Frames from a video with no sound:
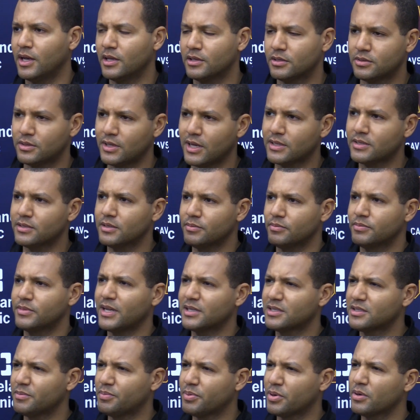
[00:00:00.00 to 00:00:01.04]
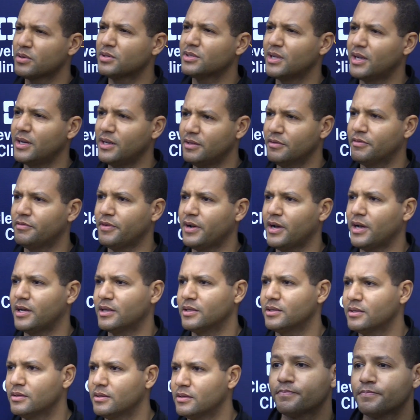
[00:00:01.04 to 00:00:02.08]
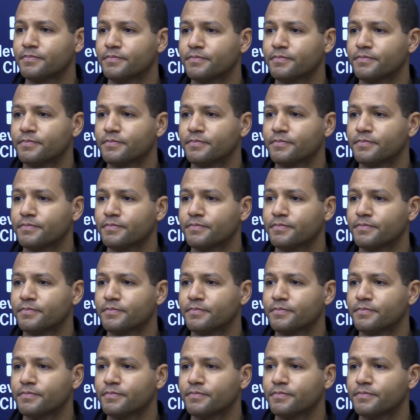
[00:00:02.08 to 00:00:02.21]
And so that's the person I need to find.